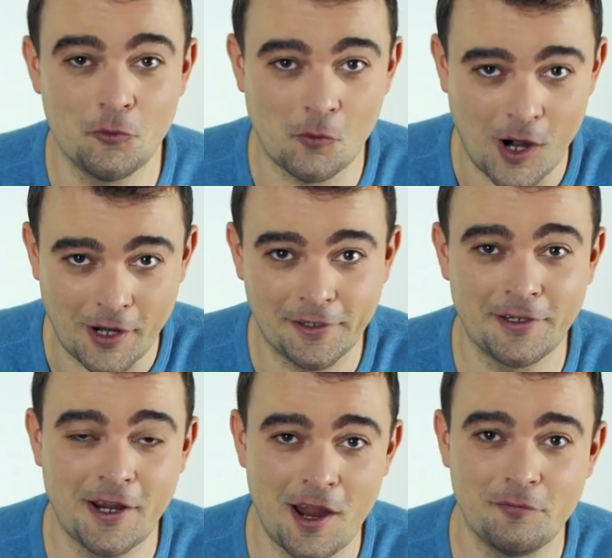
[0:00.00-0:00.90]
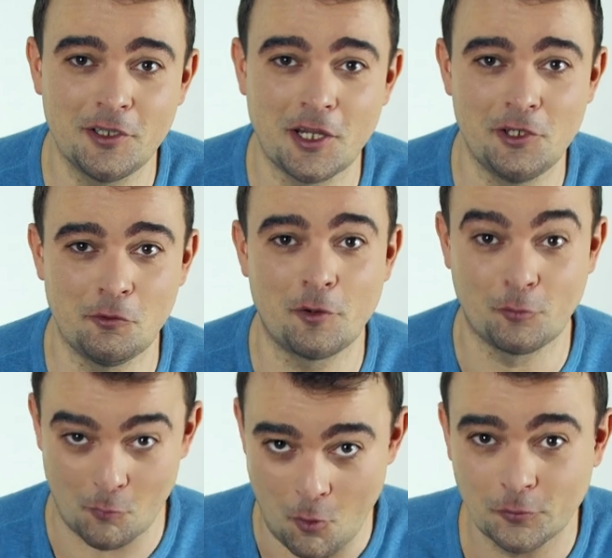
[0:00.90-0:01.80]
you are having and you are
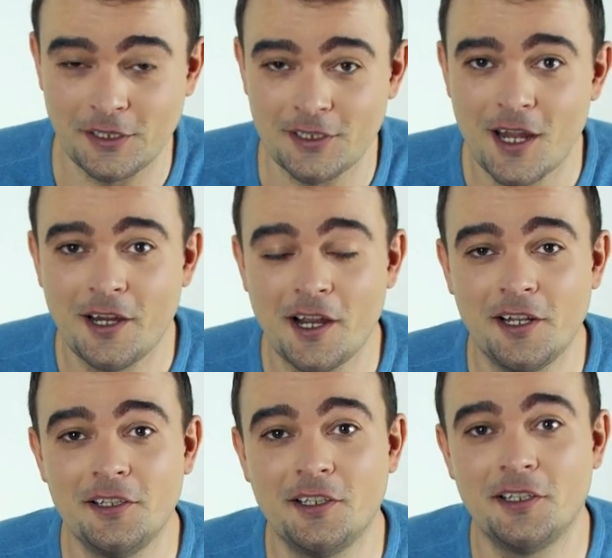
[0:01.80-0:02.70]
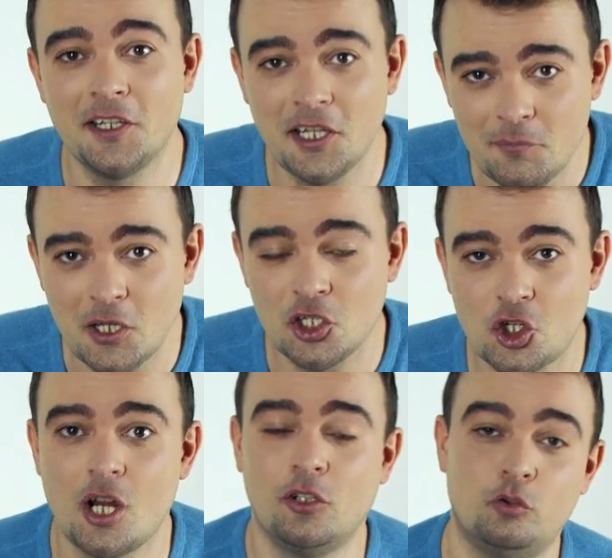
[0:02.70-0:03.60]
promoting an
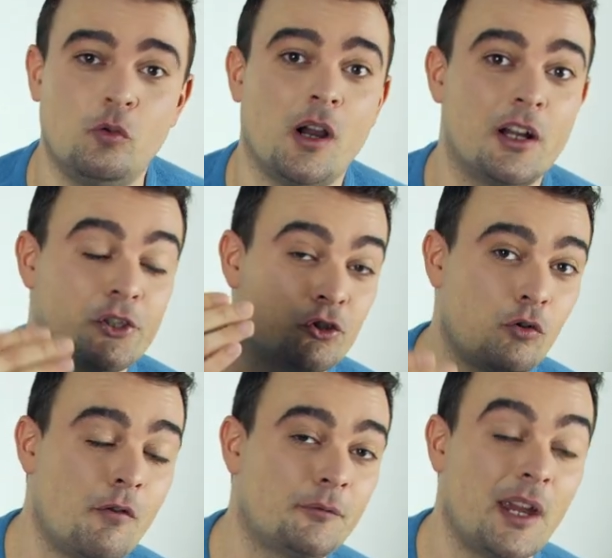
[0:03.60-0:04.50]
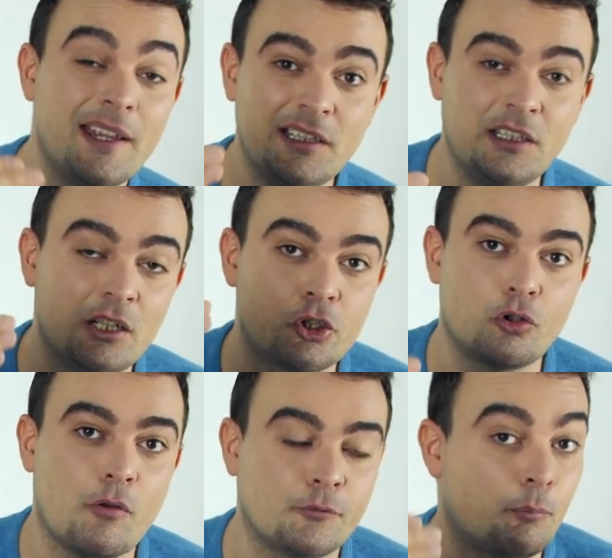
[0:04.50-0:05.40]
image to a soft editing
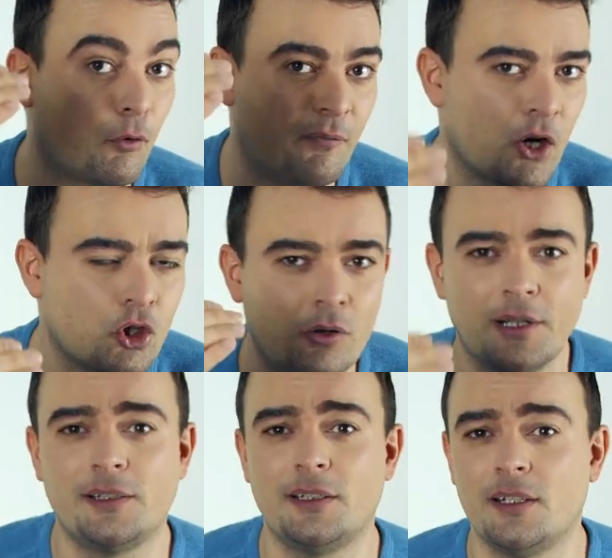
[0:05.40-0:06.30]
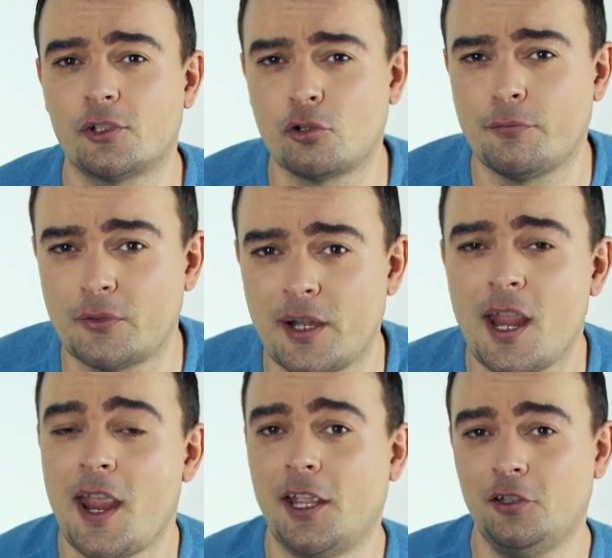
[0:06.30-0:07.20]
software, professional editing software,
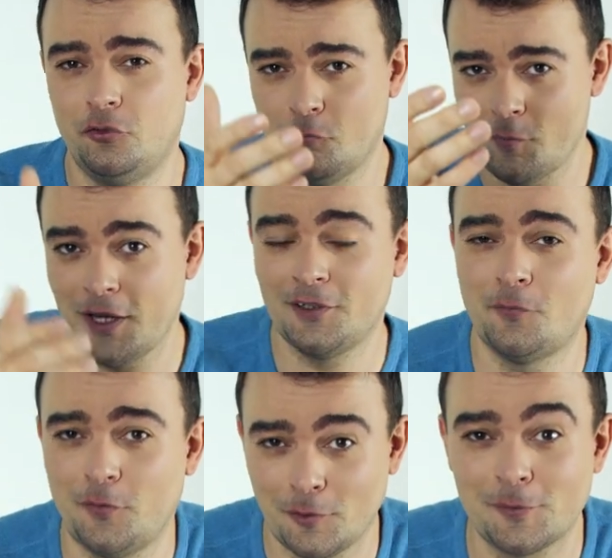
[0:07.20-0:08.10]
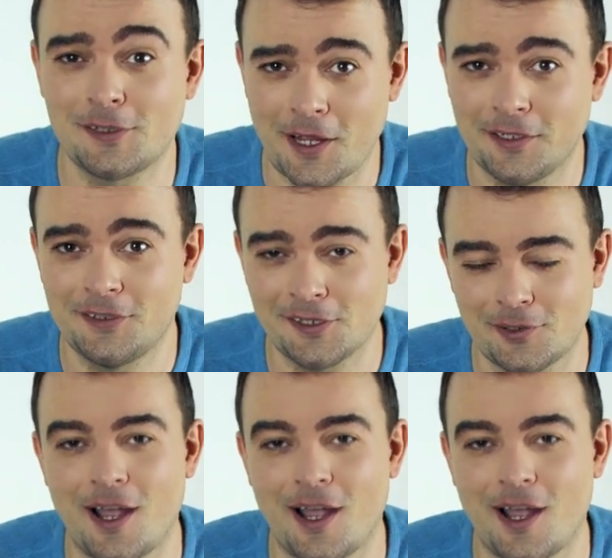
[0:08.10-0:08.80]
and you made films like this?